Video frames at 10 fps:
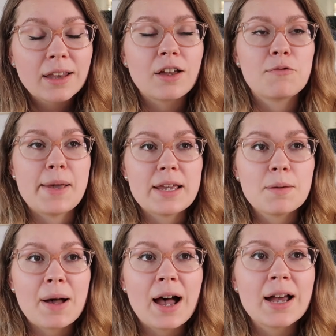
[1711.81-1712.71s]
I love
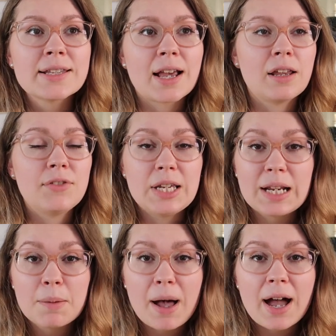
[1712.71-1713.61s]
making pies. I love
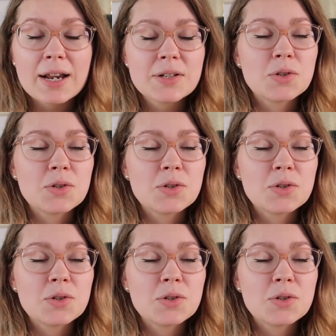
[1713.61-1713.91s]
eating pies.